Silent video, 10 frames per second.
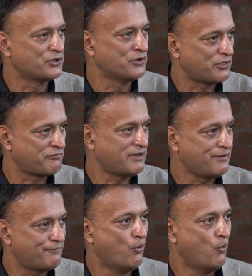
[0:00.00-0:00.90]
2, 3,
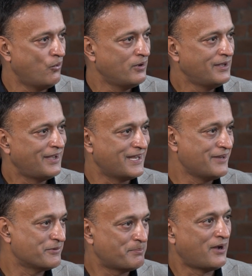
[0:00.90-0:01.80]
4, and
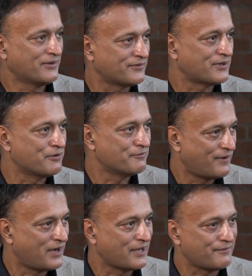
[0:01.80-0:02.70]
even parts of zone
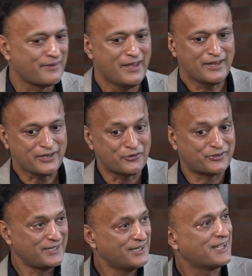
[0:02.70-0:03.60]
5, you
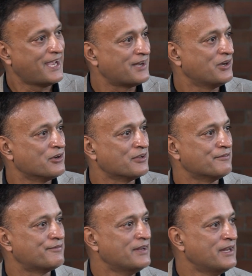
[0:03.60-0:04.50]
still get a lot of